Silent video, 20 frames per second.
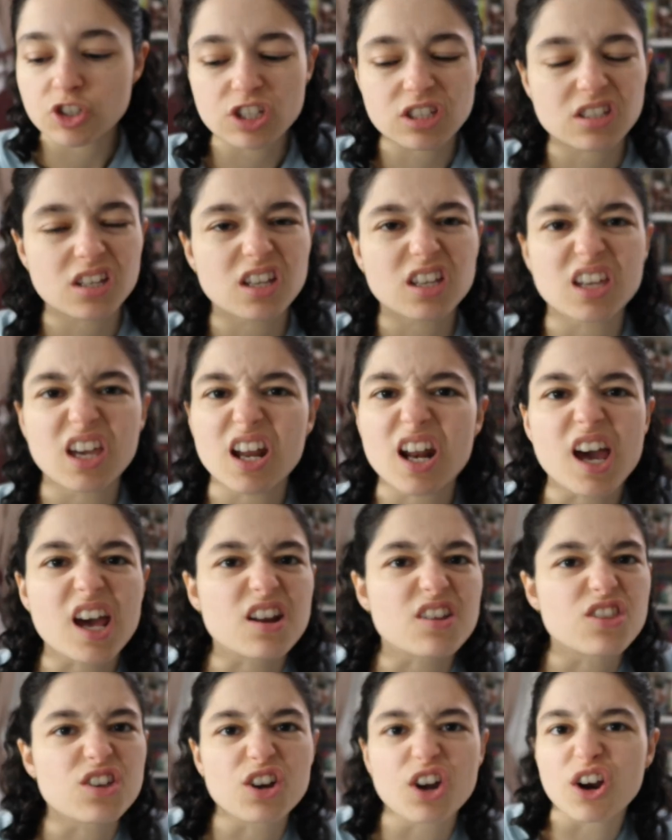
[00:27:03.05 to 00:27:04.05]
Just like get
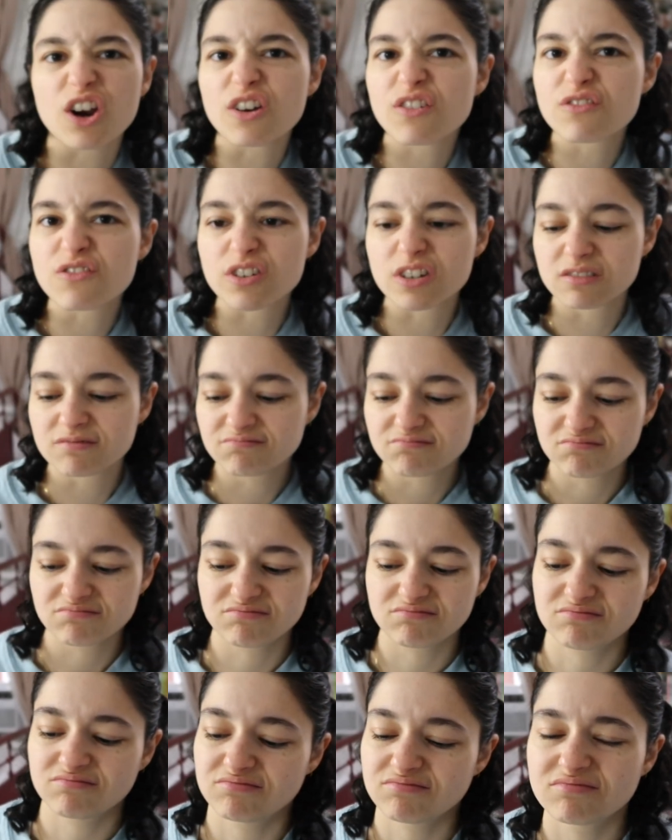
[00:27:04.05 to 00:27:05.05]
ahead of the curve.
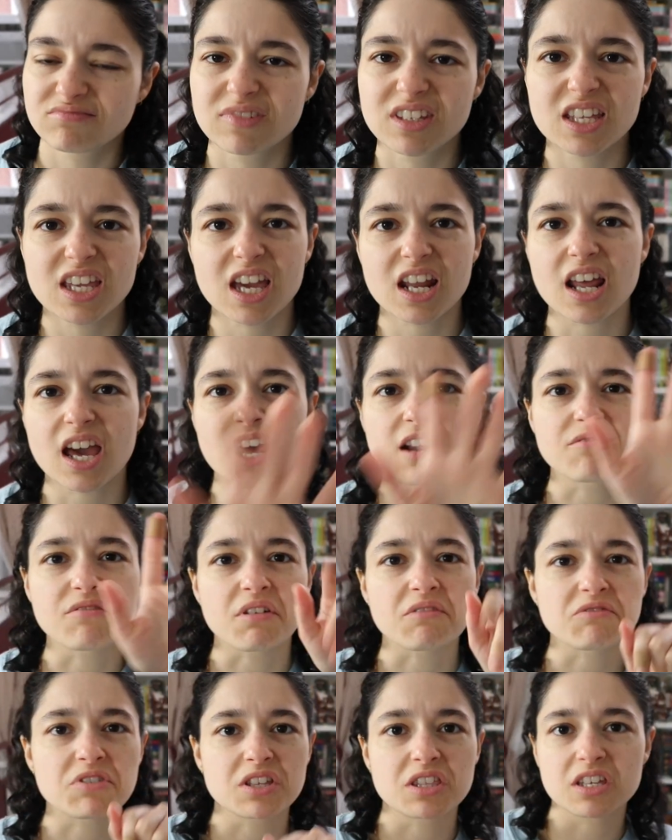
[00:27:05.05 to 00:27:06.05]
Get ahead of
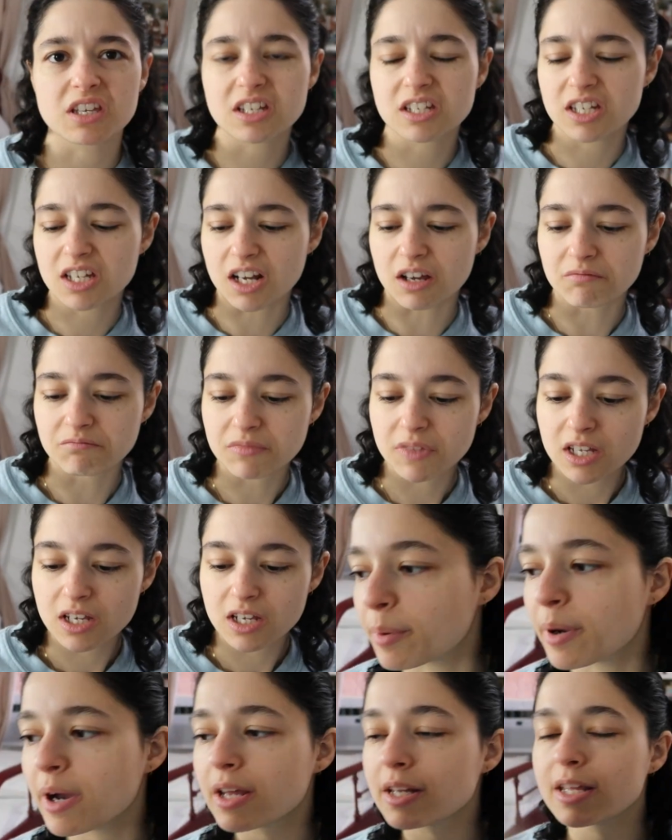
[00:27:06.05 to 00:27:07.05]
everything, you know.
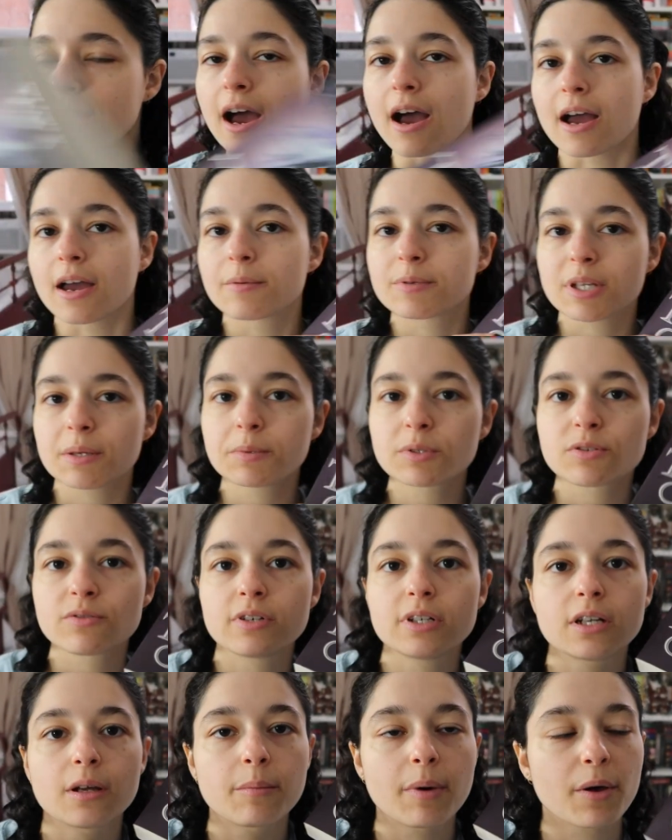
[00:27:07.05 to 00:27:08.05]
But yeah, I was able to
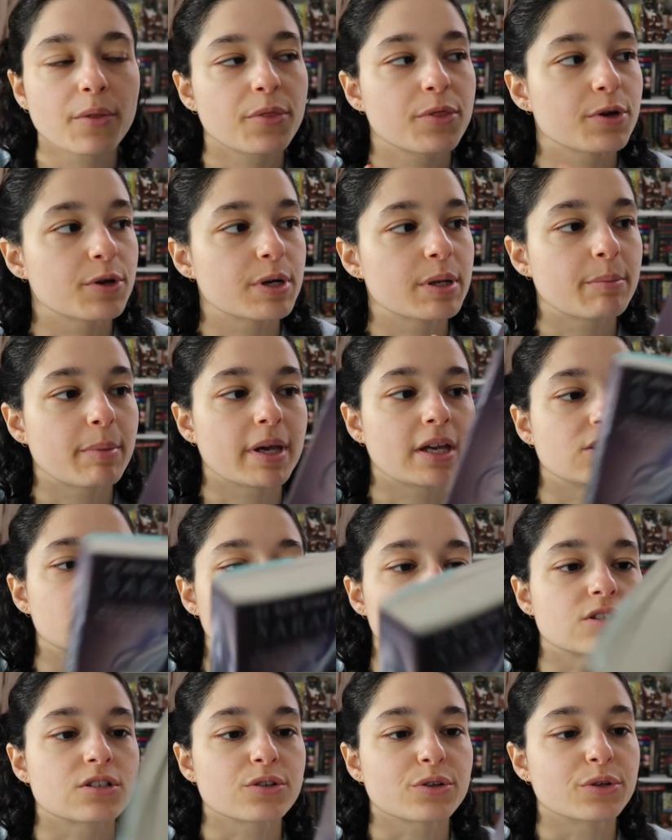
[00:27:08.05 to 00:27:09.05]
read about 30
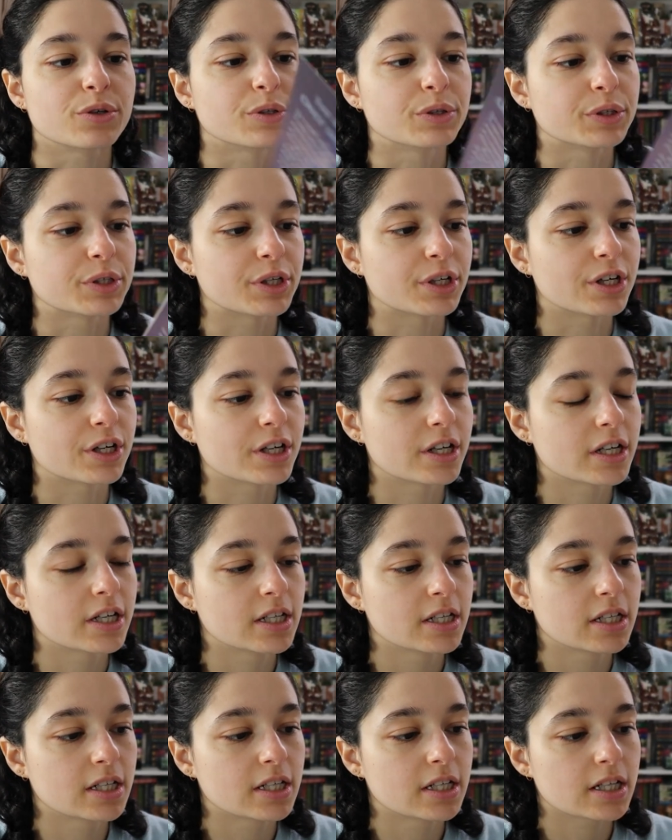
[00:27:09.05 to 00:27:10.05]
pages earlier.
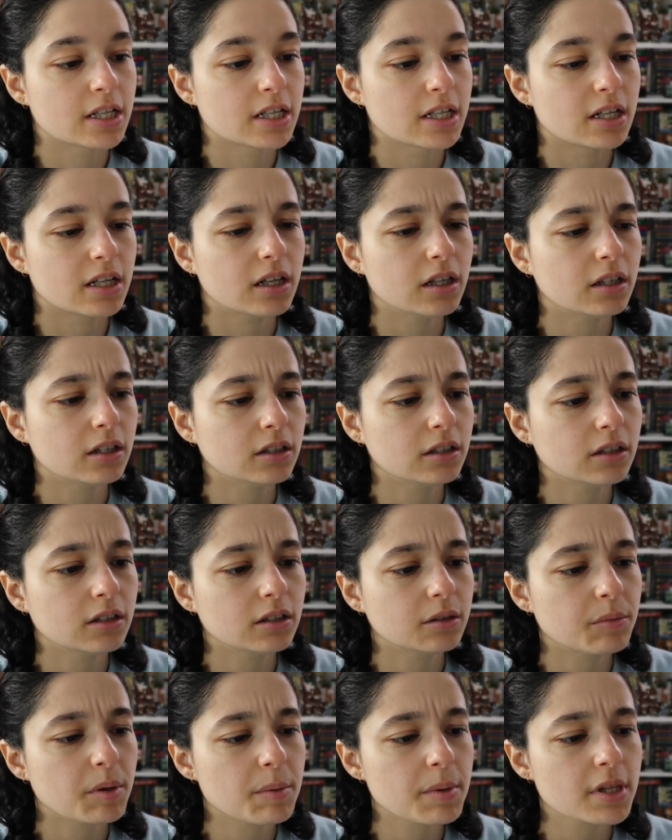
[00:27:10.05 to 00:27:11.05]

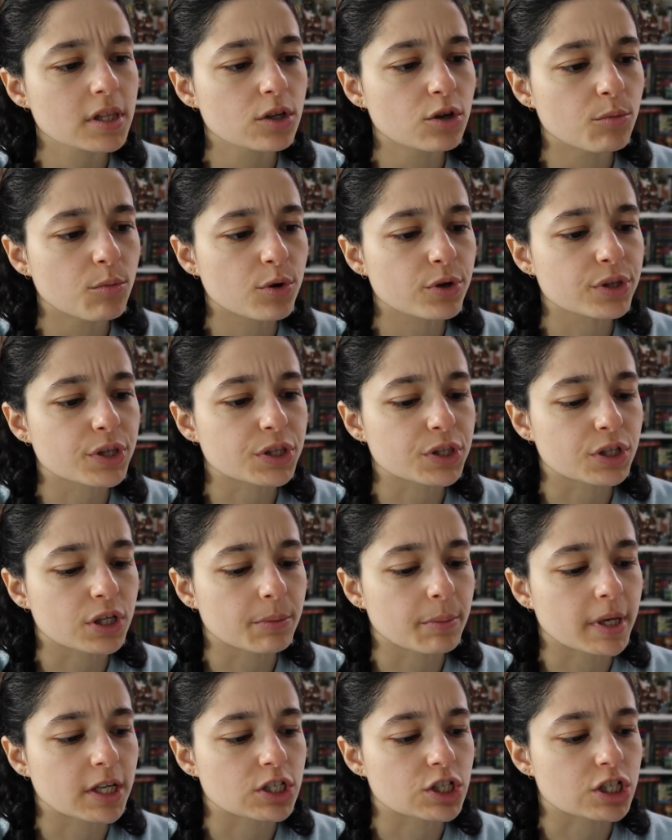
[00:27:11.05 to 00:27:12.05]
Maybe a little more than
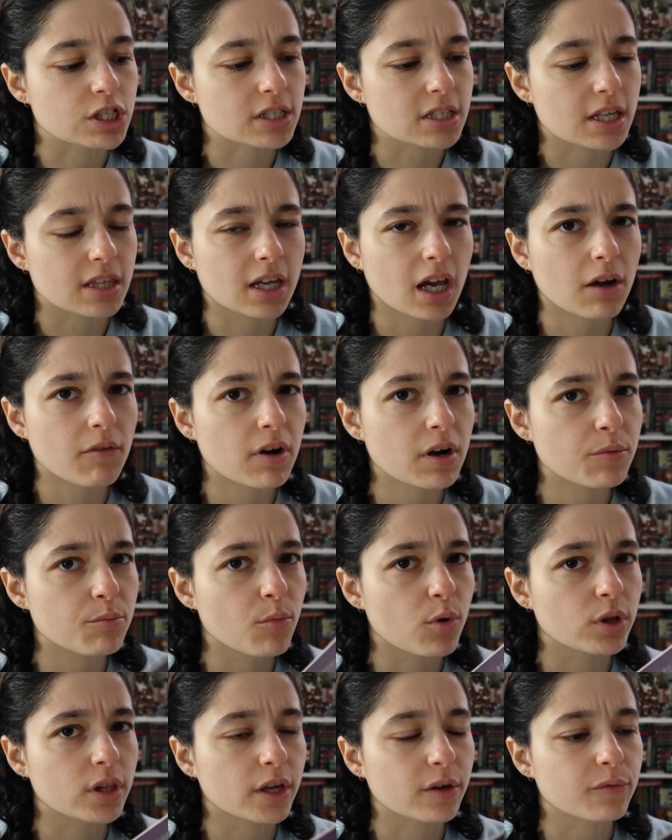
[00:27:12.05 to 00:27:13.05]
30 pages. I think I read
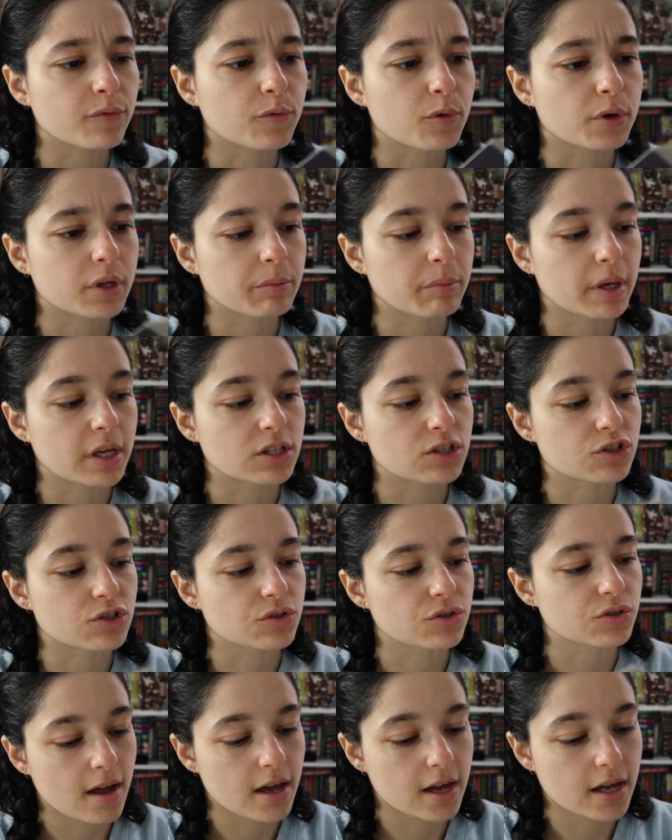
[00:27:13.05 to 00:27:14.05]
more like 40
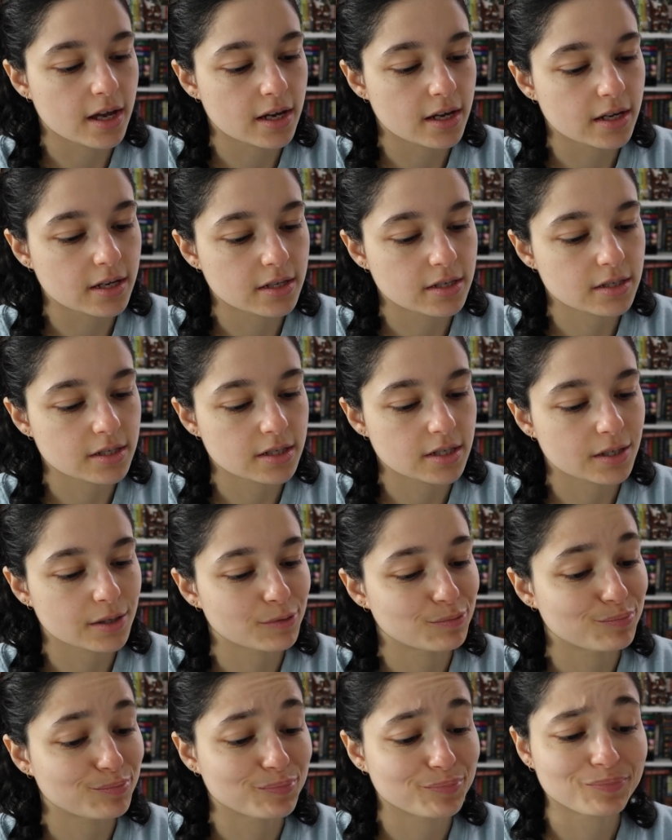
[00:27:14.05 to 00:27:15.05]
pages. And,
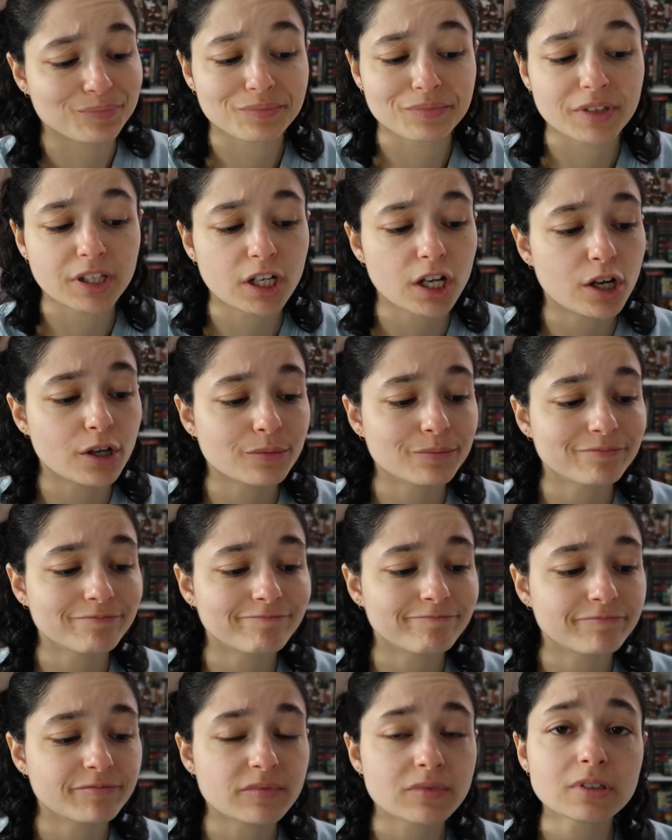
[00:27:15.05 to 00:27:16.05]
you know,
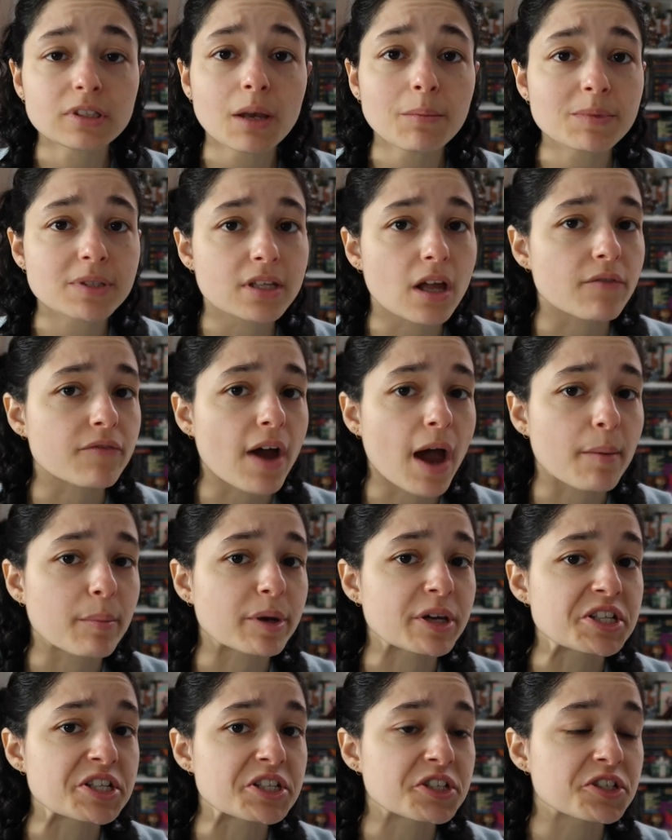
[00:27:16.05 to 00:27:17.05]
some stuff
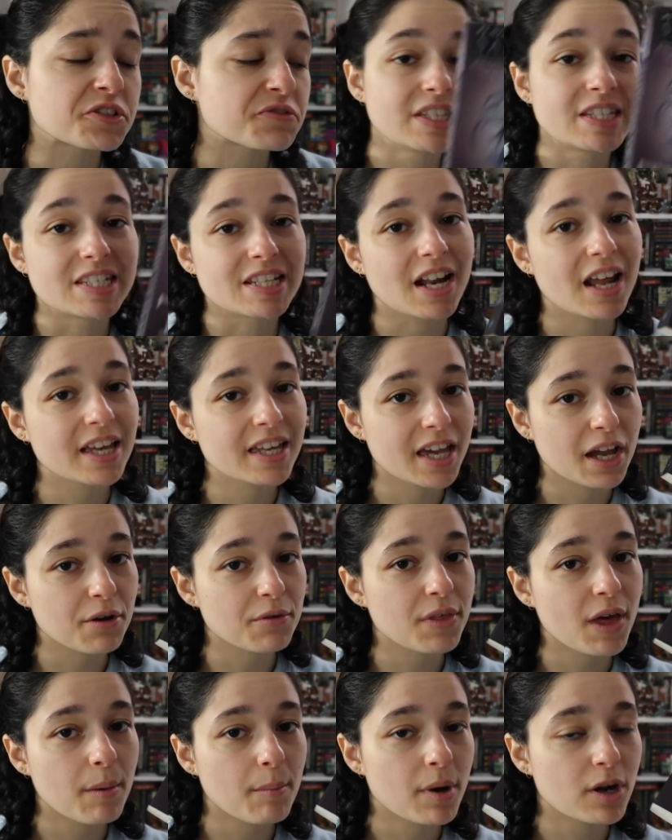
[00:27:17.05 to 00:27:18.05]
happened. Did I care
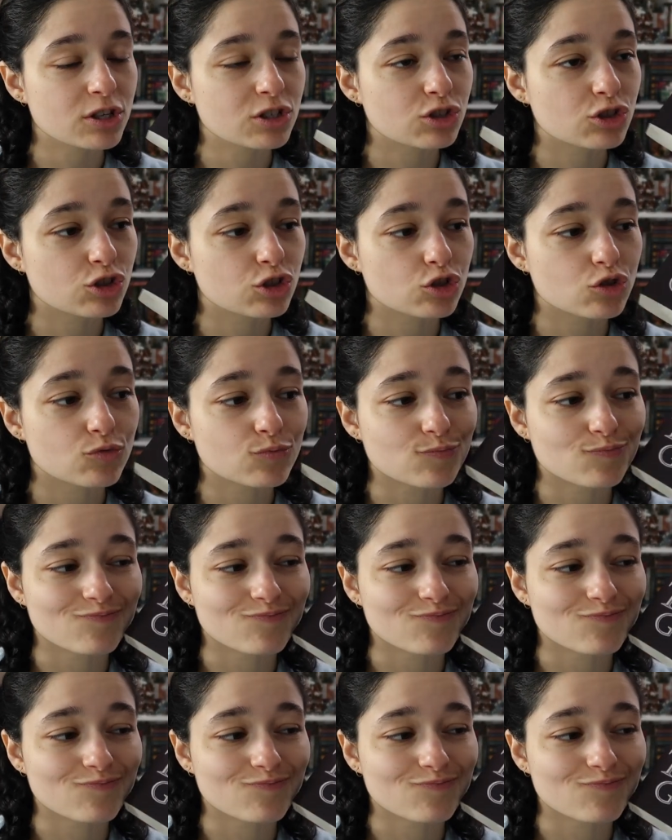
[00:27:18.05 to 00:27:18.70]
that much?